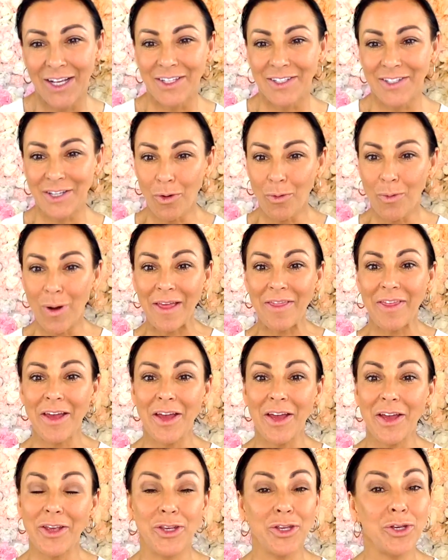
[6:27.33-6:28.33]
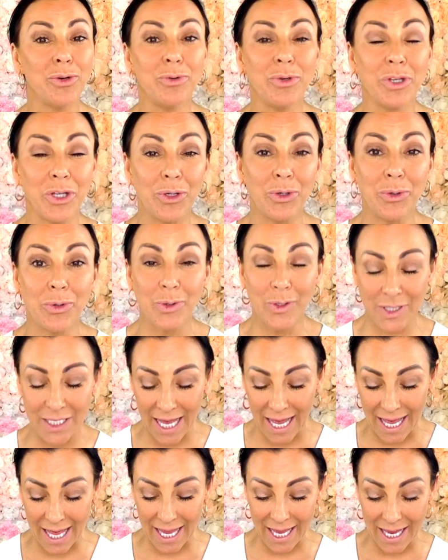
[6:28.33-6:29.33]
So whether you use
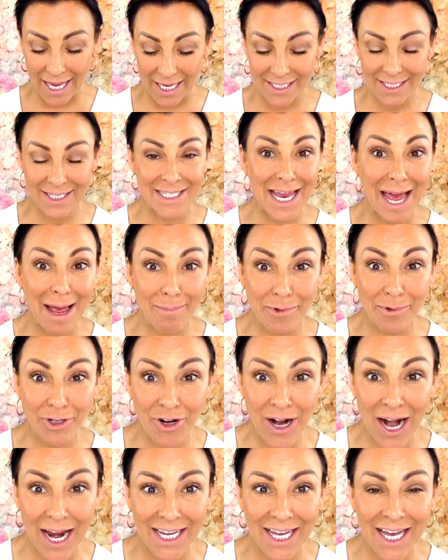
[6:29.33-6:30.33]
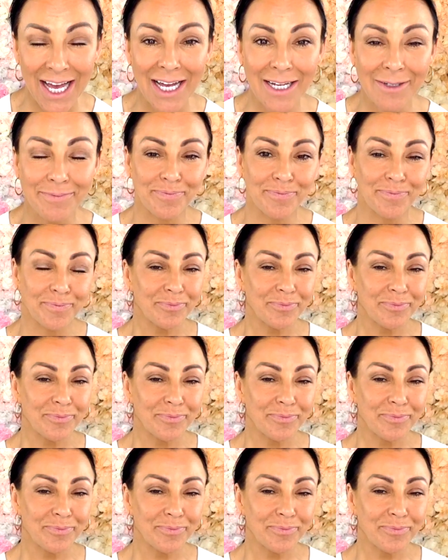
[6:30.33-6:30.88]
a step tracker,